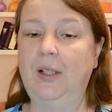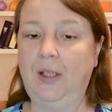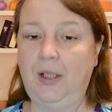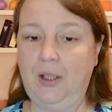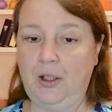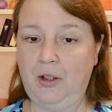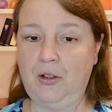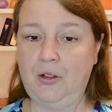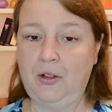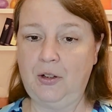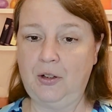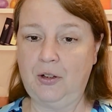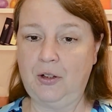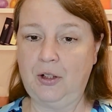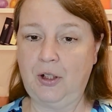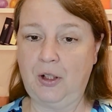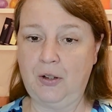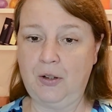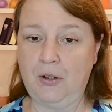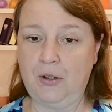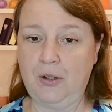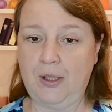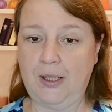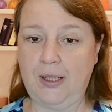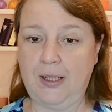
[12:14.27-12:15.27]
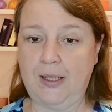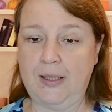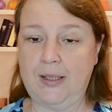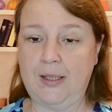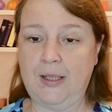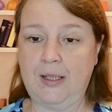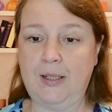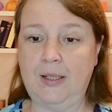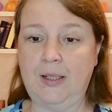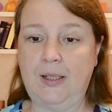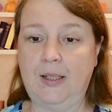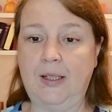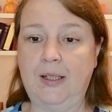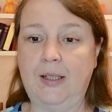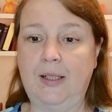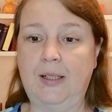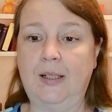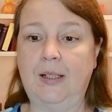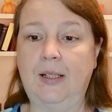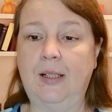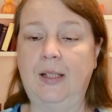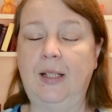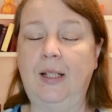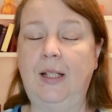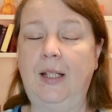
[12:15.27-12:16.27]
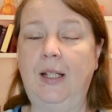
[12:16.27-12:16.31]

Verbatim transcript: Kirsha turned her head down again,